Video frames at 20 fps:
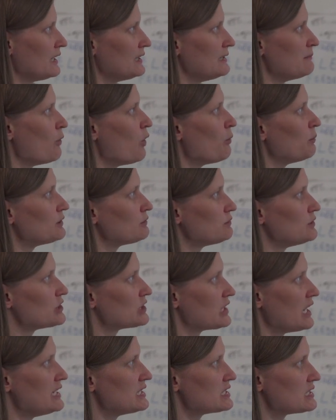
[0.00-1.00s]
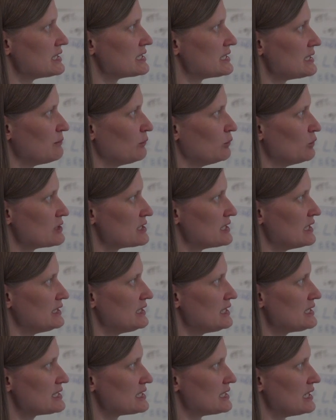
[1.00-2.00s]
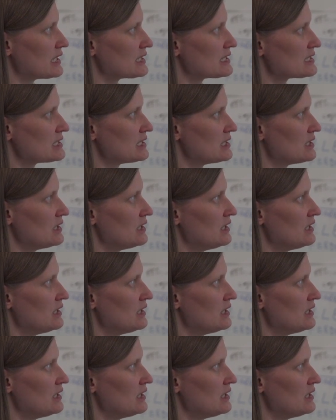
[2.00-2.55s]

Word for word: the moment we change the stimulus statistics,